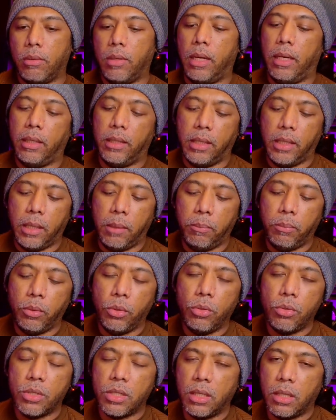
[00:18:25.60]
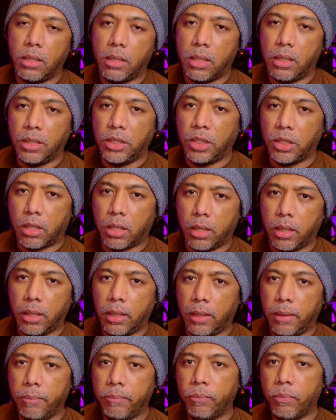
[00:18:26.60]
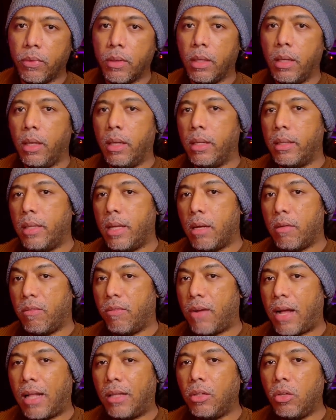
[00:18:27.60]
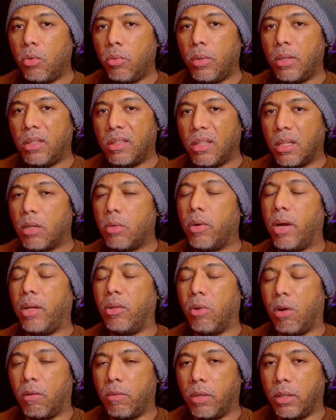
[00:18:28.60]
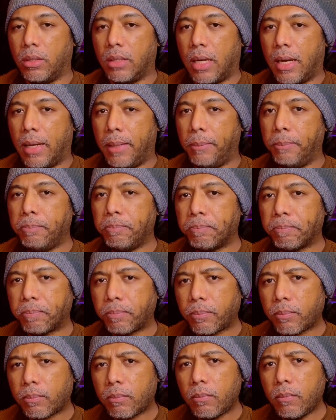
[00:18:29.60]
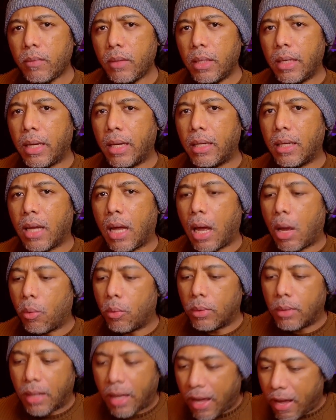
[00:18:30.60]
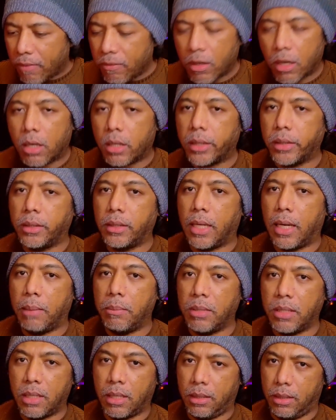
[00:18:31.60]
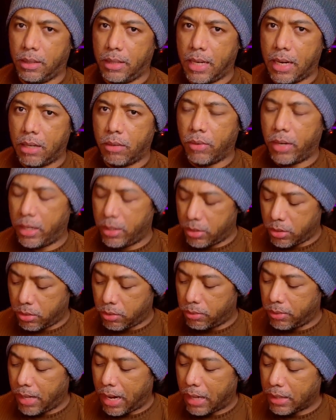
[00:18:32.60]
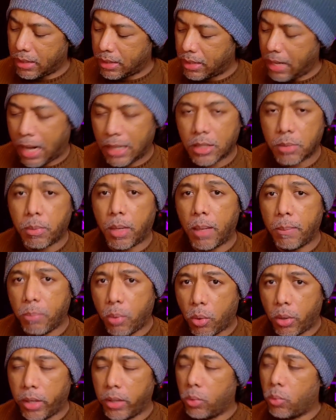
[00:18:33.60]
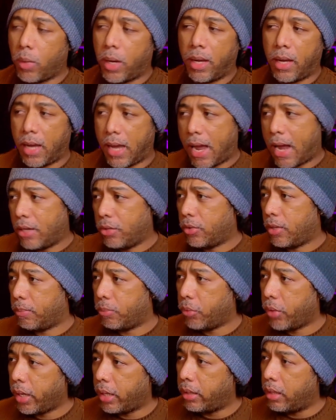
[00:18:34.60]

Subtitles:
keep using the GRE, that value will degrade over time and I will have a hard time selling that, right? So that's my point why I had to upgrade.